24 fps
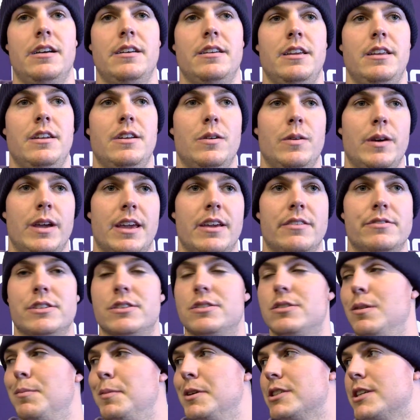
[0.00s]
you know, it gives
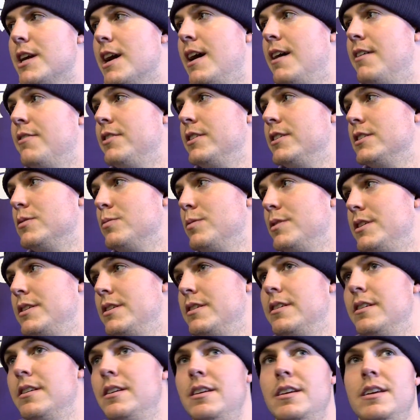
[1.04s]
us so much confidence when
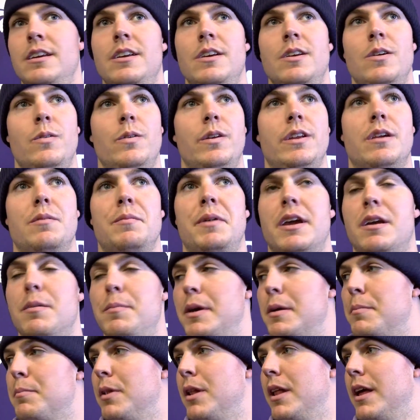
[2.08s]
you can make a
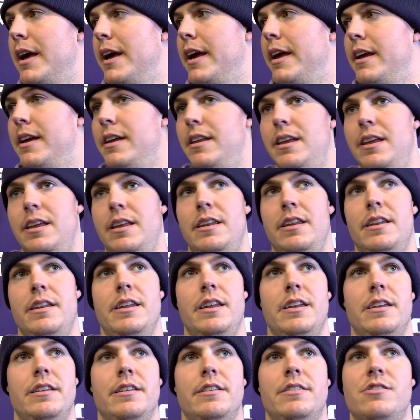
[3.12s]
big play
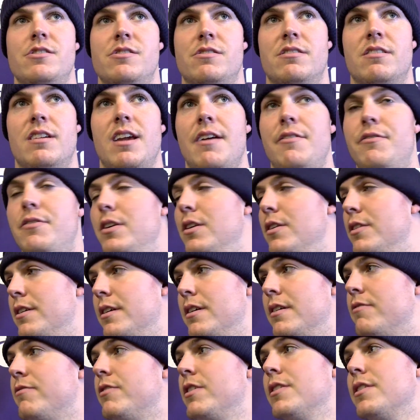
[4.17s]
and just feel
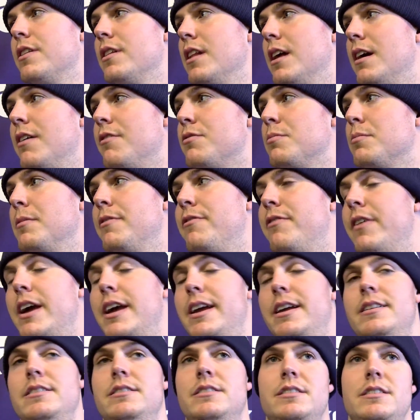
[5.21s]
the love from the
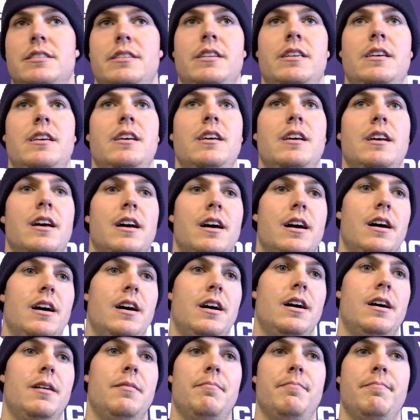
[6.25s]
fans, and
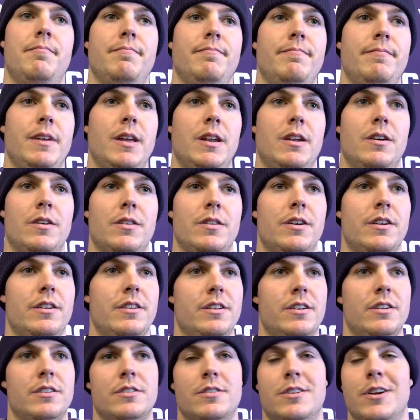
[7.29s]
you know,
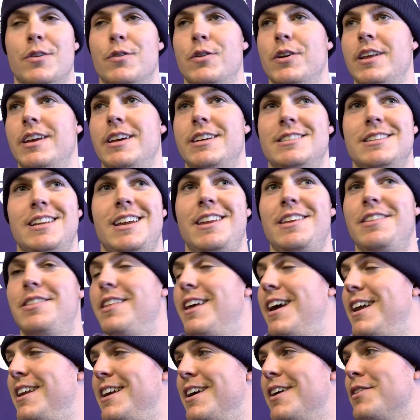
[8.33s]
there really isn't
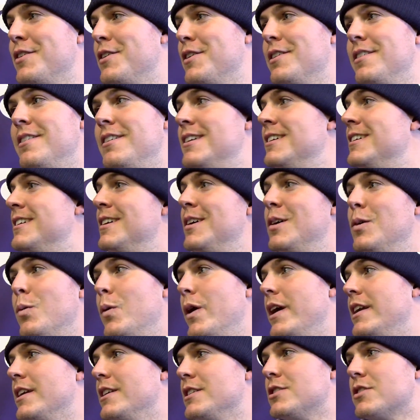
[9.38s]
any other
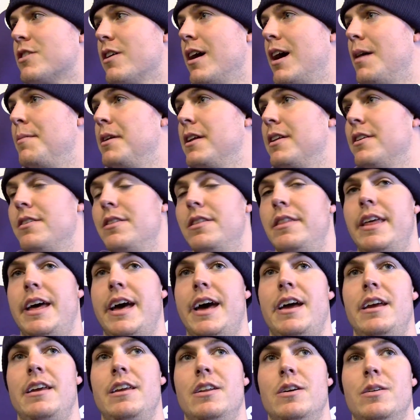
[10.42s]
way to describe it other than
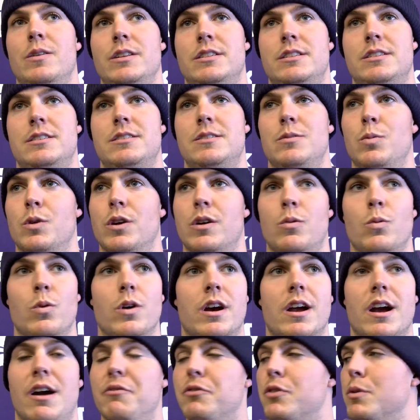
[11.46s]
that. You know, it's
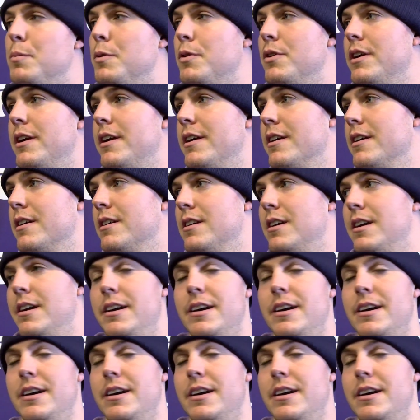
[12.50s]
we're comfortable here.